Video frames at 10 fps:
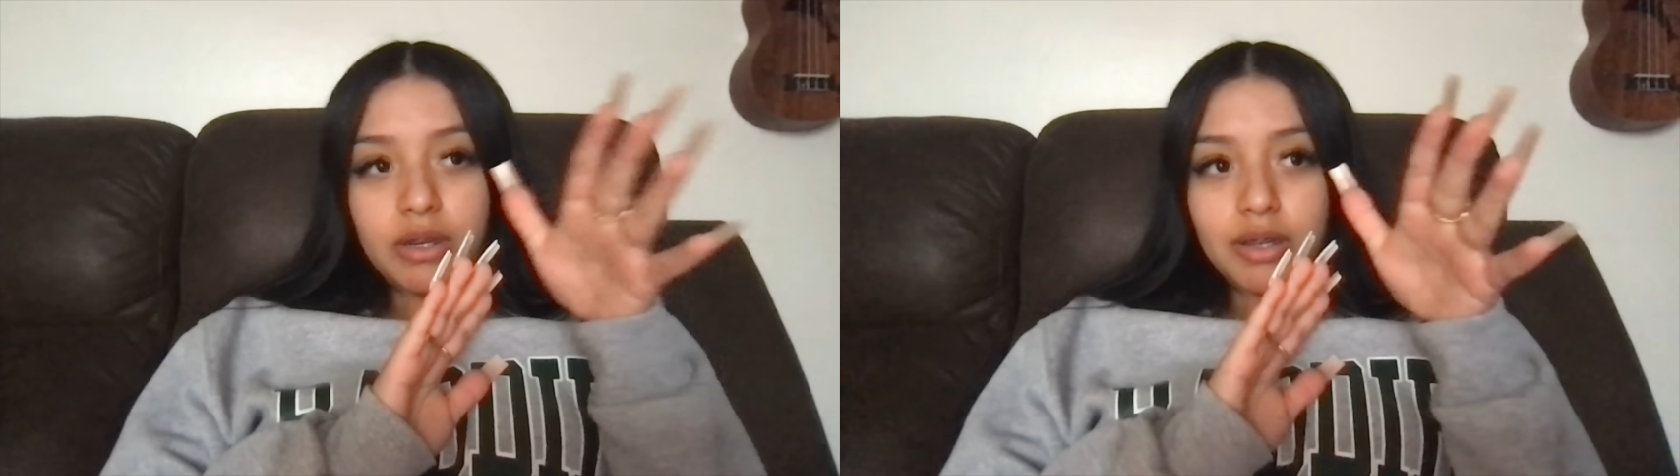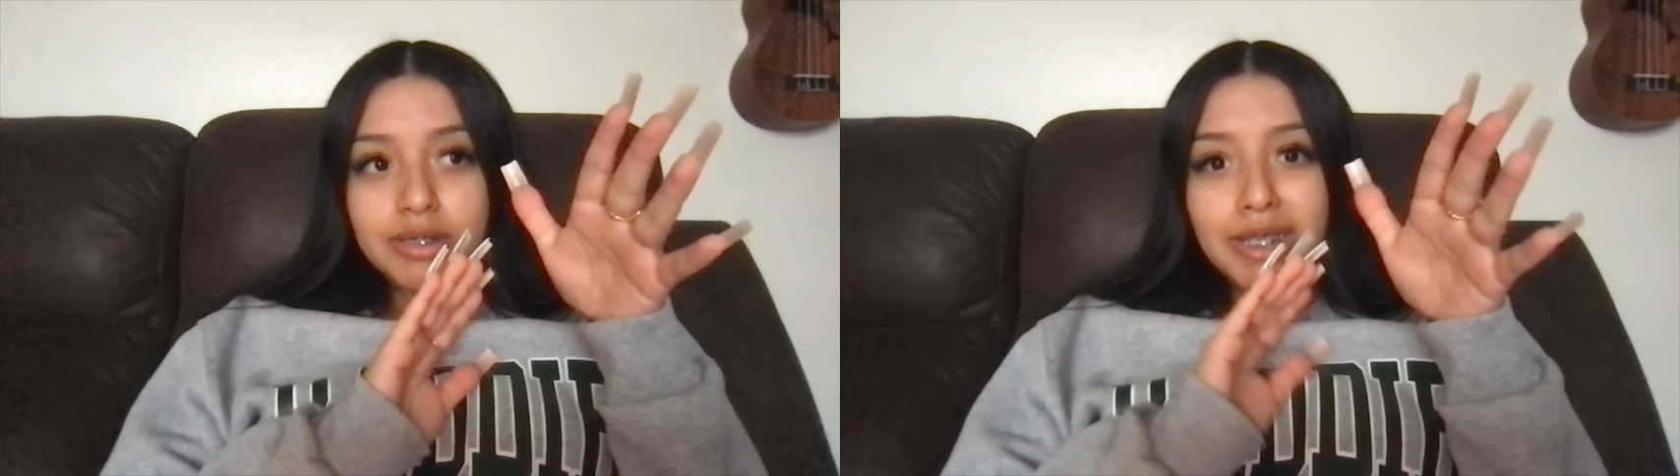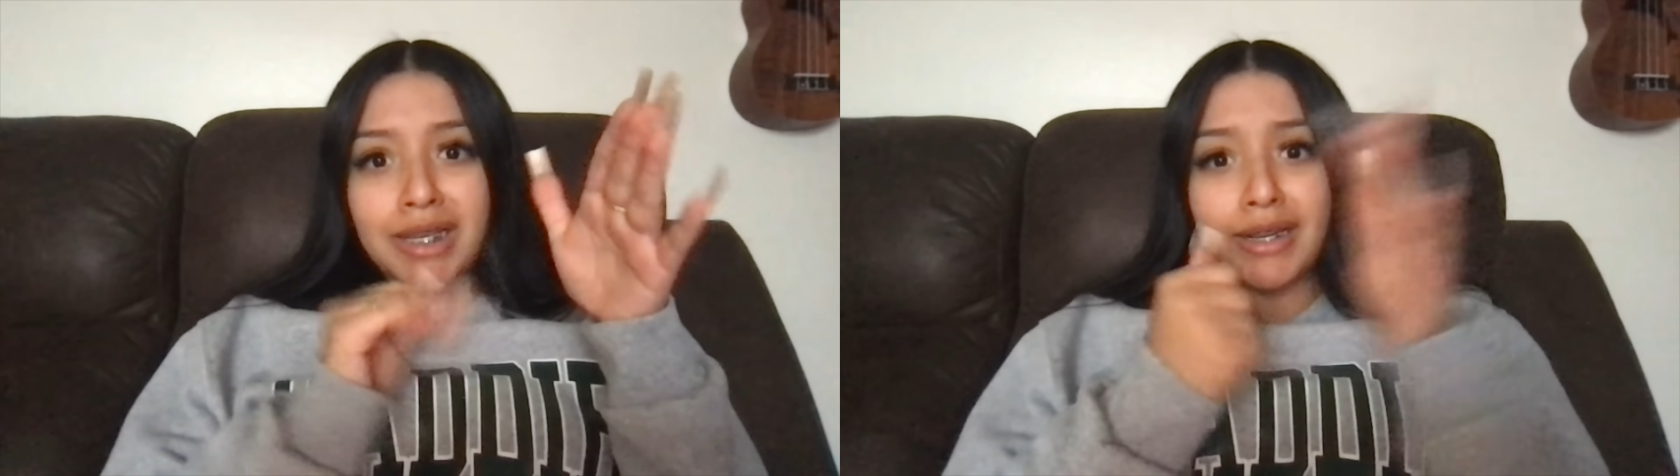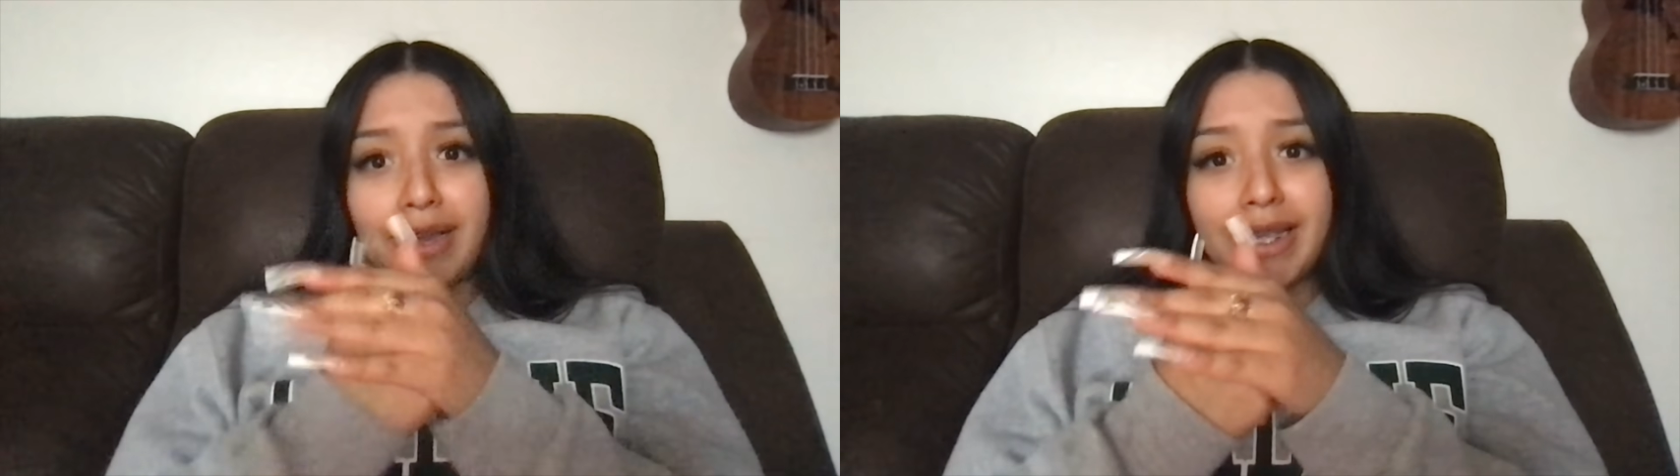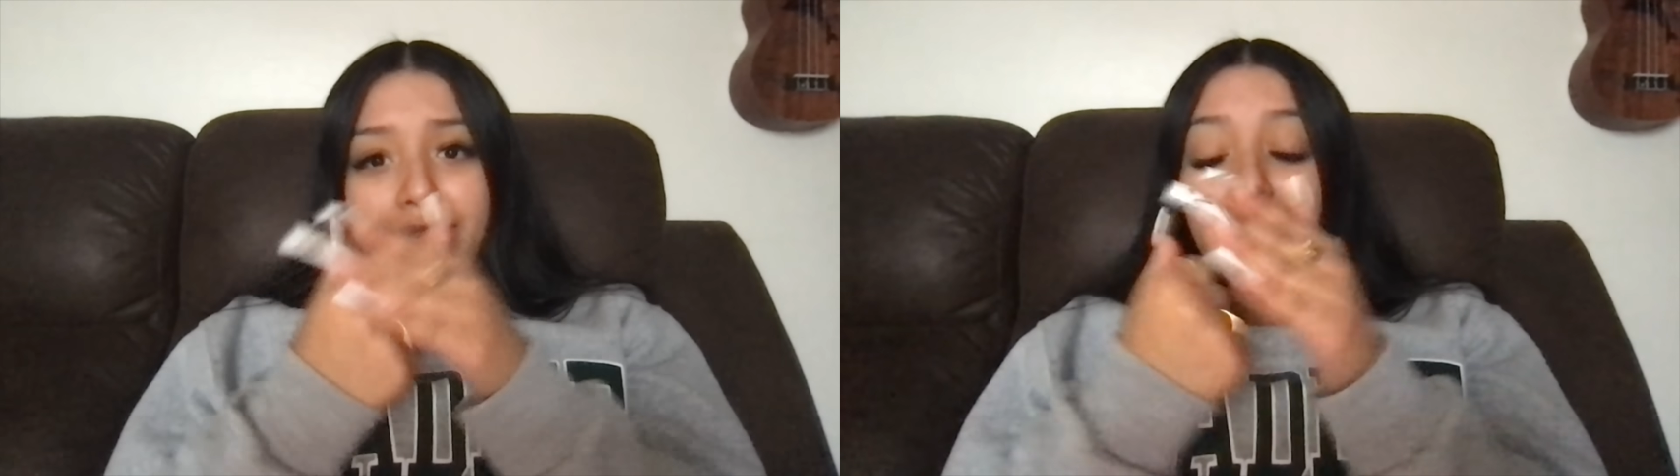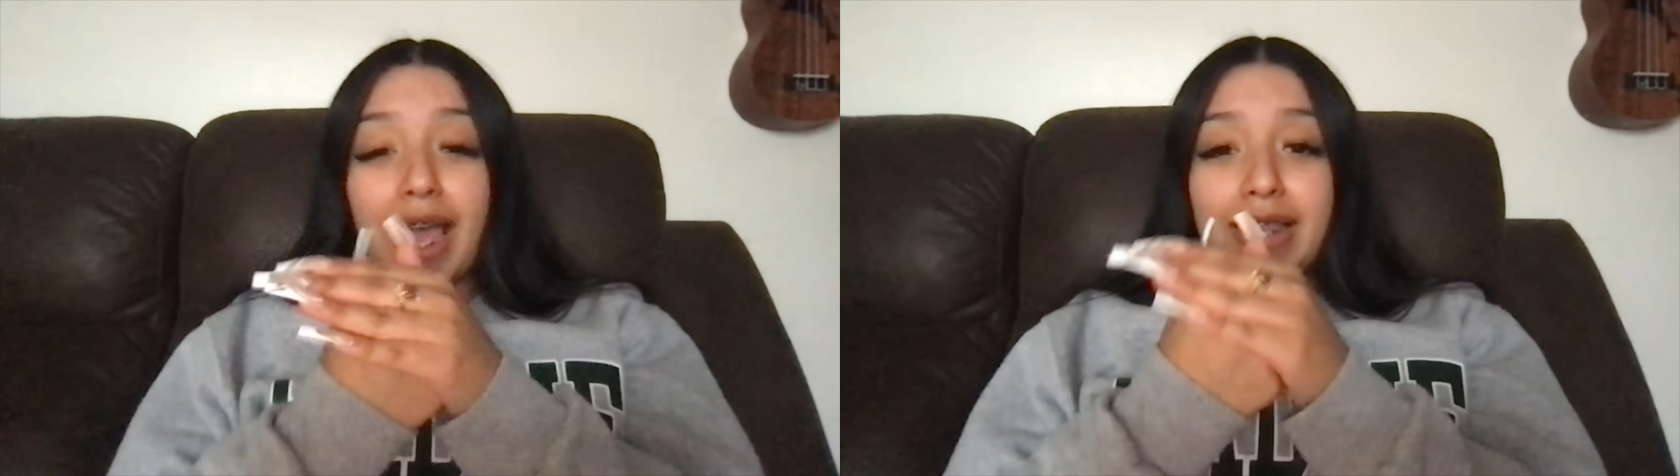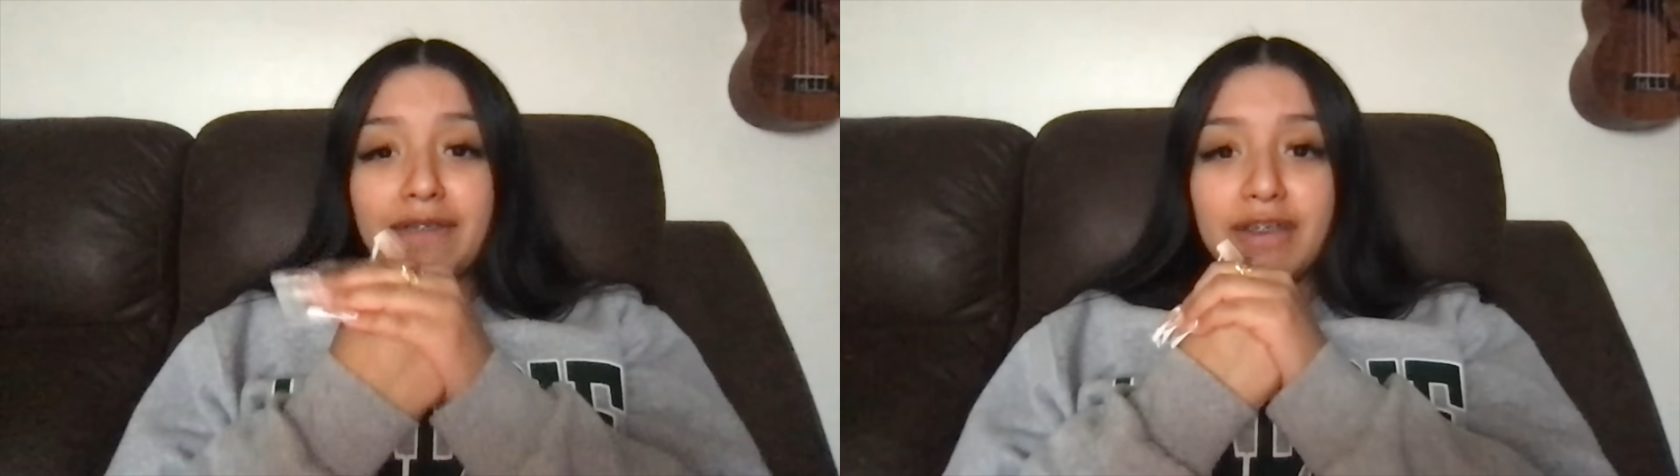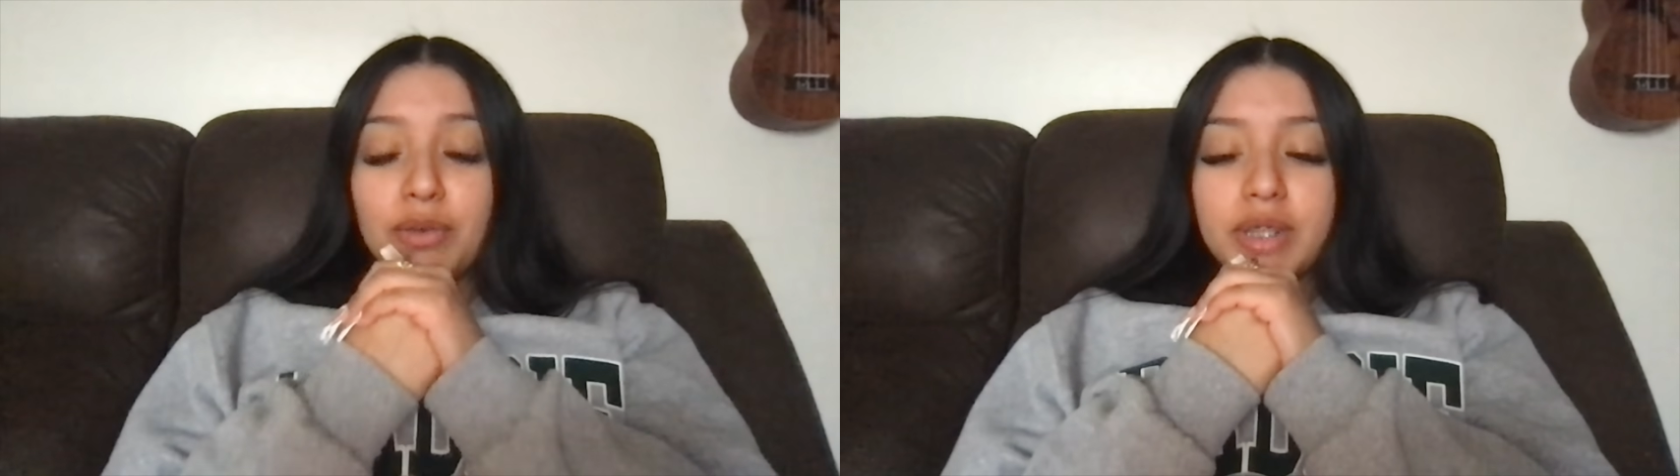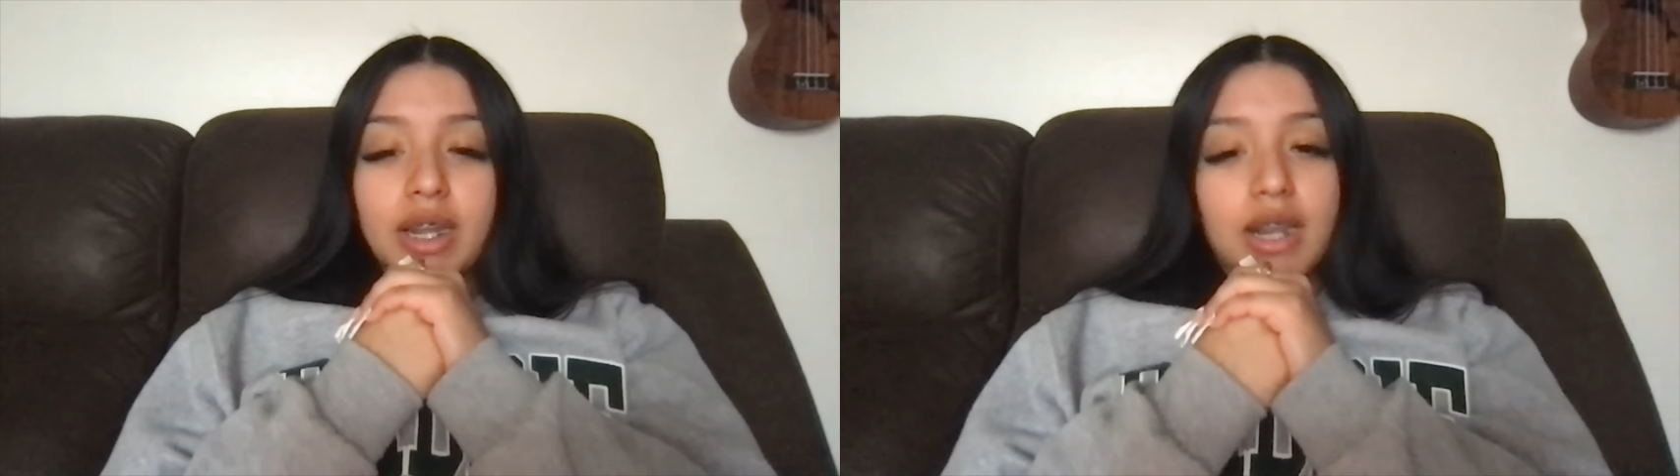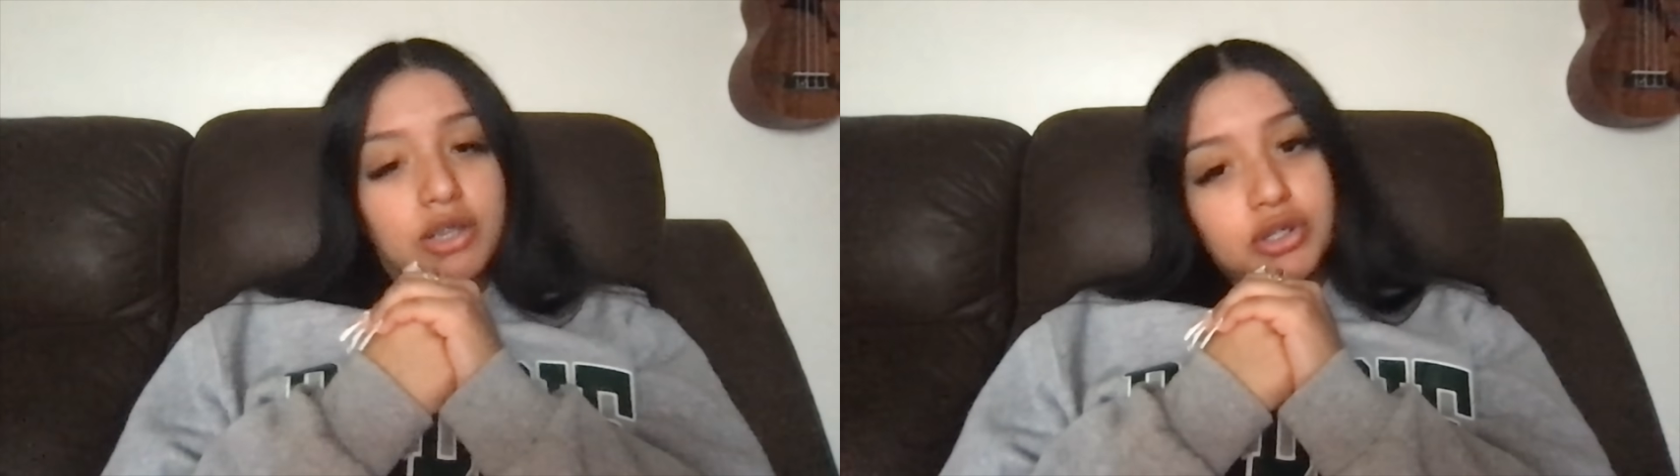And I was like, girl, I cannot end the video without
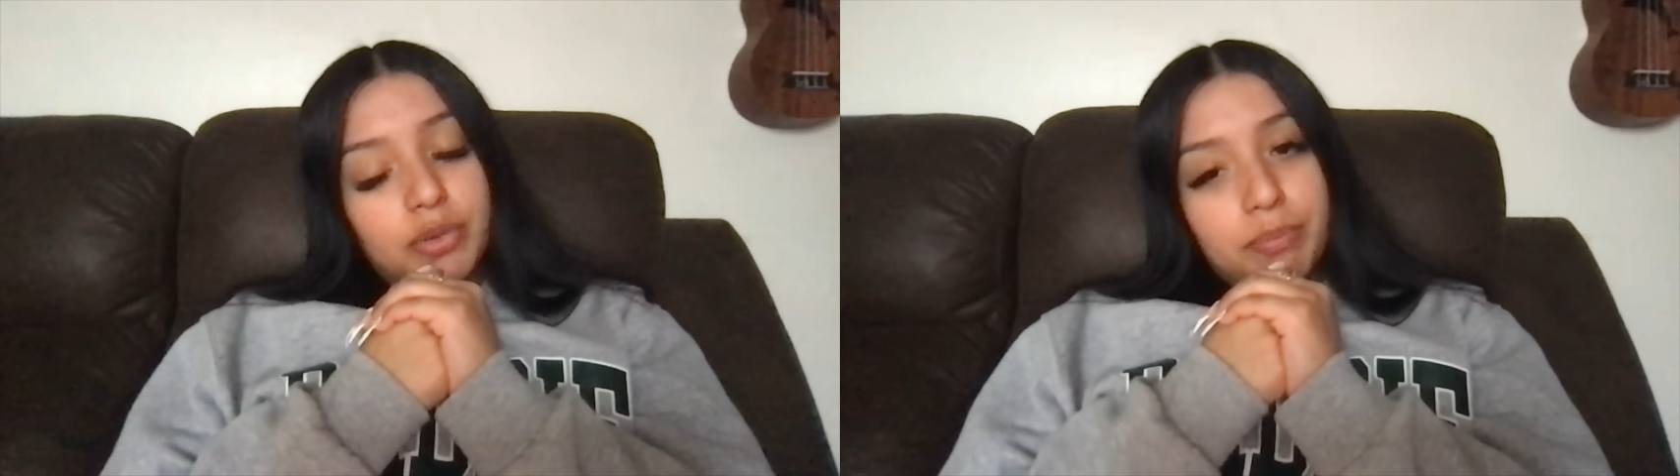an outro.